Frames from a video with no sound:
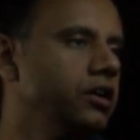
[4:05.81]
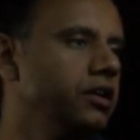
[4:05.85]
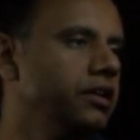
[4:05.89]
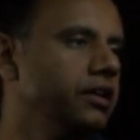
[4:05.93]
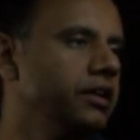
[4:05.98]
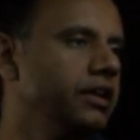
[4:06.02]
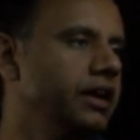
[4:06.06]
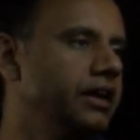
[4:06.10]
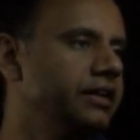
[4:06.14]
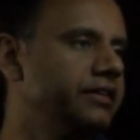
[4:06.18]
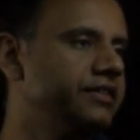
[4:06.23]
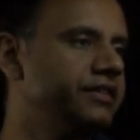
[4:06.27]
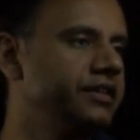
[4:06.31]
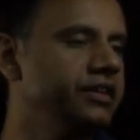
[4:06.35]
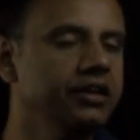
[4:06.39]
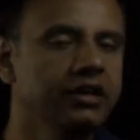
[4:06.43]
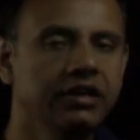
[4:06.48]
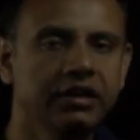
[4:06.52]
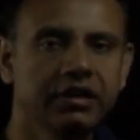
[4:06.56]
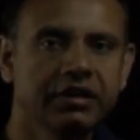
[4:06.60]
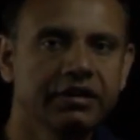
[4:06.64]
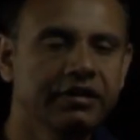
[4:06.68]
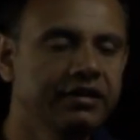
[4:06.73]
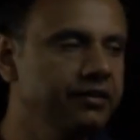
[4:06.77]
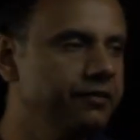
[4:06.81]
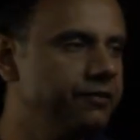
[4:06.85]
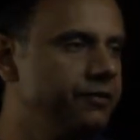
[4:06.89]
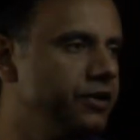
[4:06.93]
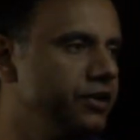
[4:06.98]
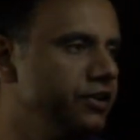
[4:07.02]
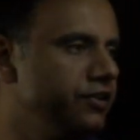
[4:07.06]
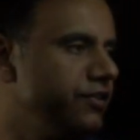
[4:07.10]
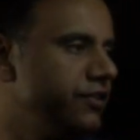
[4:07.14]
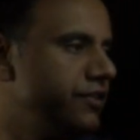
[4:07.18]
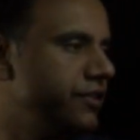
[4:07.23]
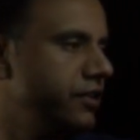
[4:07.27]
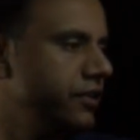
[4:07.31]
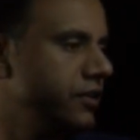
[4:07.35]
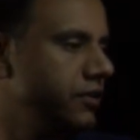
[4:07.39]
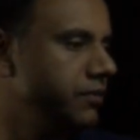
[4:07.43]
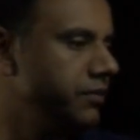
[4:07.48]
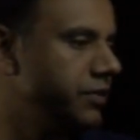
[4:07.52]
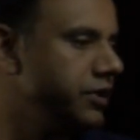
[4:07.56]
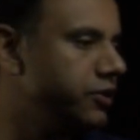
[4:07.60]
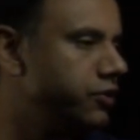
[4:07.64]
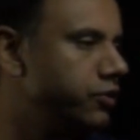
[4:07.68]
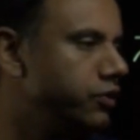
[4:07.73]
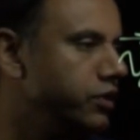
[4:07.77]
That's the difference
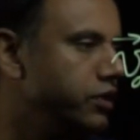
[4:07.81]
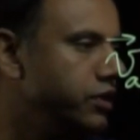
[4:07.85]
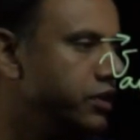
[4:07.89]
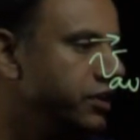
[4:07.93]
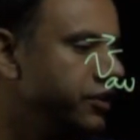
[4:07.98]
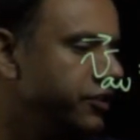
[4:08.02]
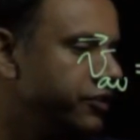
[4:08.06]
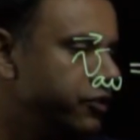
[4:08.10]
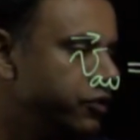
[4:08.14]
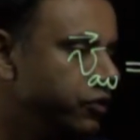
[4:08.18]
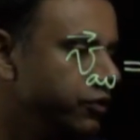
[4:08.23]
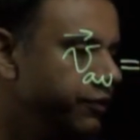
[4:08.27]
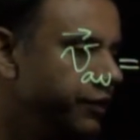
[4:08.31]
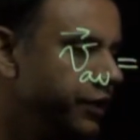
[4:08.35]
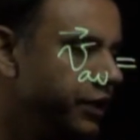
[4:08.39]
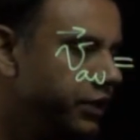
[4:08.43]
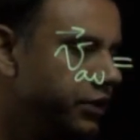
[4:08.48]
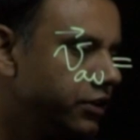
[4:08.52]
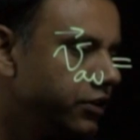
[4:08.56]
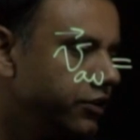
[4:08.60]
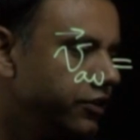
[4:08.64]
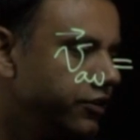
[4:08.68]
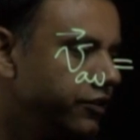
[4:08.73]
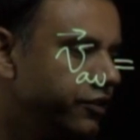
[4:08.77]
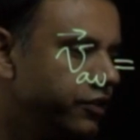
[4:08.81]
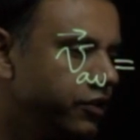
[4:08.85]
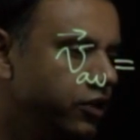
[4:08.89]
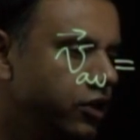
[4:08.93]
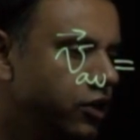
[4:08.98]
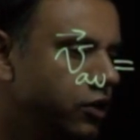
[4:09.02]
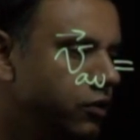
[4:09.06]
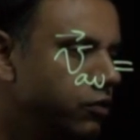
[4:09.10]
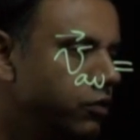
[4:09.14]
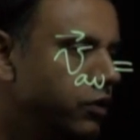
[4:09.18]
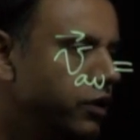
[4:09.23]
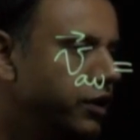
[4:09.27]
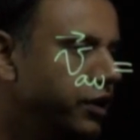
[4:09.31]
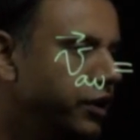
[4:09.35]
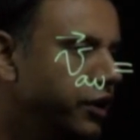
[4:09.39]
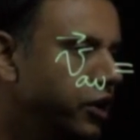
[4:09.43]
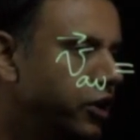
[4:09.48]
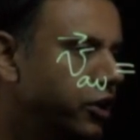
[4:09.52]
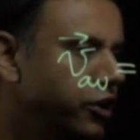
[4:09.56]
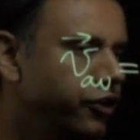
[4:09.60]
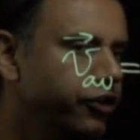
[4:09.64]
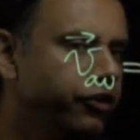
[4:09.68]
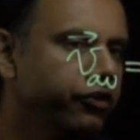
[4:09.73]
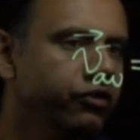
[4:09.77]
between these two vectors, r1 and
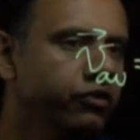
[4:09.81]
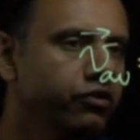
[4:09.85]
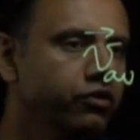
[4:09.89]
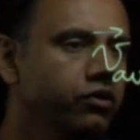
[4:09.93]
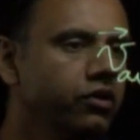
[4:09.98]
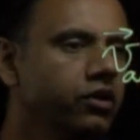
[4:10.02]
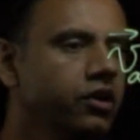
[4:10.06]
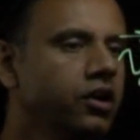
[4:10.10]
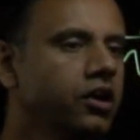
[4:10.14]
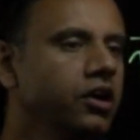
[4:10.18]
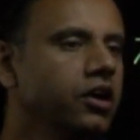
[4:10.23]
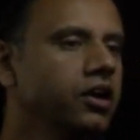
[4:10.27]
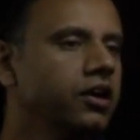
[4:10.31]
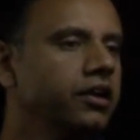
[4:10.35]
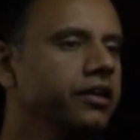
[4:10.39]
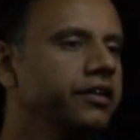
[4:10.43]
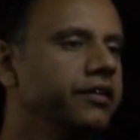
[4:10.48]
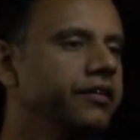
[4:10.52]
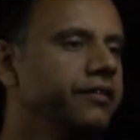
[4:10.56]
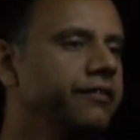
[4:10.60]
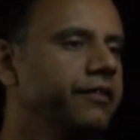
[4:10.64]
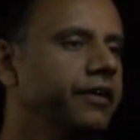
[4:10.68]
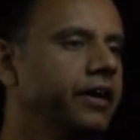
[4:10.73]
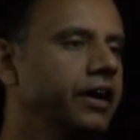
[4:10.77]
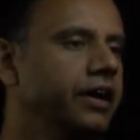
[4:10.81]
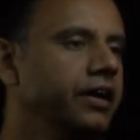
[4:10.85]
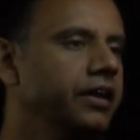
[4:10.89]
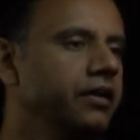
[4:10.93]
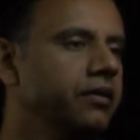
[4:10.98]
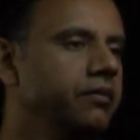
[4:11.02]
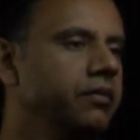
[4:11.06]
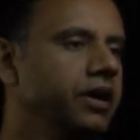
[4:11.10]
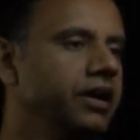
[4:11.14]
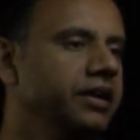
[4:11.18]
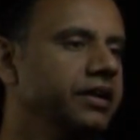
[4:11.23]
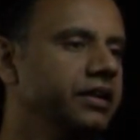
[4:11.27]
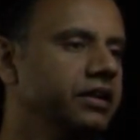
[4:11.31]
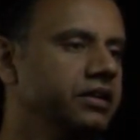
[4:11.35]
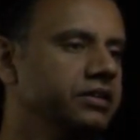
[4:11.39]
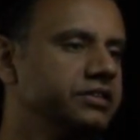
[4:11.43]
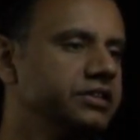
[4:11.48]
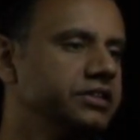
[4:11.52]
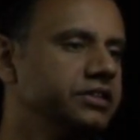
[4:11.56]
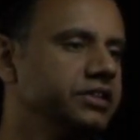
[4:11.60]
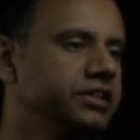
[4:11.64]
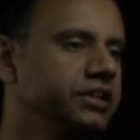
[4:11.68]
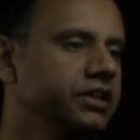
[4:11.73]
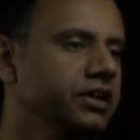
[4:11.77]
r2, divided by
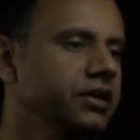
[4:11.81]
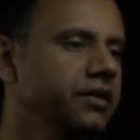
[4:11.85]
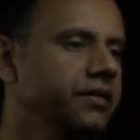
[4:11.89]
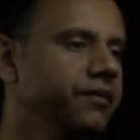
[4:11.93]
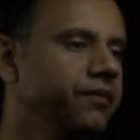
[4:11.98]
delta t.